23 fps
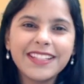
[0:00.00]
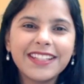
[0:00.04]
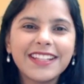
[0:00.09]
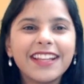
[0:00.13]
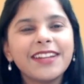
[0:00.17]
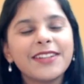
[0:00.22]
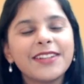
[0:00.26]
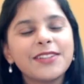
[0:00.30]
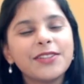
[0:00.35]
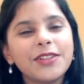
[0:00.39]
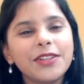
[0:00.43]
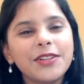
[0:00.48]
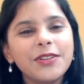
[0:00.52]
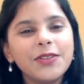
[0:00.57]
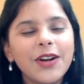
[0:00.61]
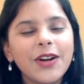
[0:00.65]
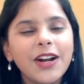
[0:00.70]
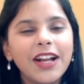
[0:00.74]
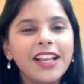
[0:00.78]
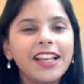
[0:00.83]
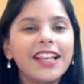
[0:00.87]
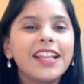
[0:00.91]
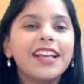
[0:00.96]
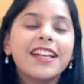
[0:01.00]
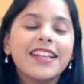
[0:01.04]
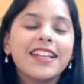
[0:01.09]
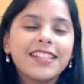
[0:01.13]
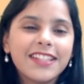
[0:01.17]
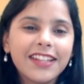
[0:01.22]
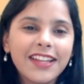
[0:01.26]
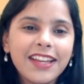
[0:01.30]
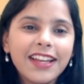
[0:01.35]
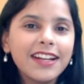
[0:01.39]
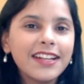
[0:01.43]
clear to you all.
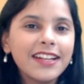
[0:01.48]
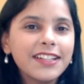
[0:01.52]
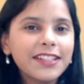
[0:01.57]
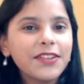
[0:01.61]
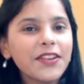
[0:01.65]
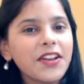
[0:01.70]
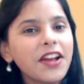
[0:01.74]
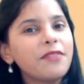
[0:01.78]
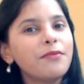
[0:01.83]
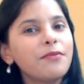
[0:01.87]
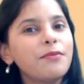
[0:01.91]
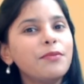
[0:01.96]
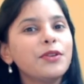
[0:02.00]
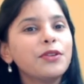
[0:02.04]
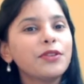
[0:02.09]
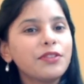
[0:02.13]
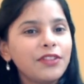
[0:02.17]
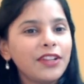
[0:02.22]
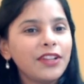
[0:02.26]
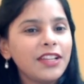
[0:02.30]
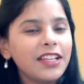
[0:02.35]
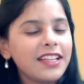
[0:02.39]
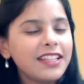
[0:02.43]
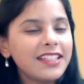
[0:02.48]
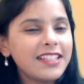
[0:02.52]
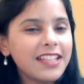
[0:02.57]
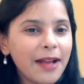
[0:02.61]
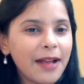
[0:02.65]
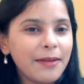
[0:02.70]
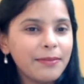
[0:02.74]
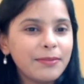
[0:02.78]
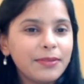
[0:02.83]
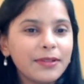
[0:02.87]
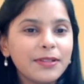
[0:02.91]
So here's you have beautiful
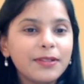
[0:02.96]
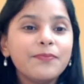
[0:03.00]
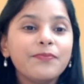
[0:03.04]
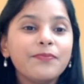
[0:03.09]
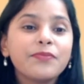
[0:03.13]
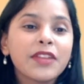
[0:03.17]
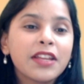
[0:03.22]
example.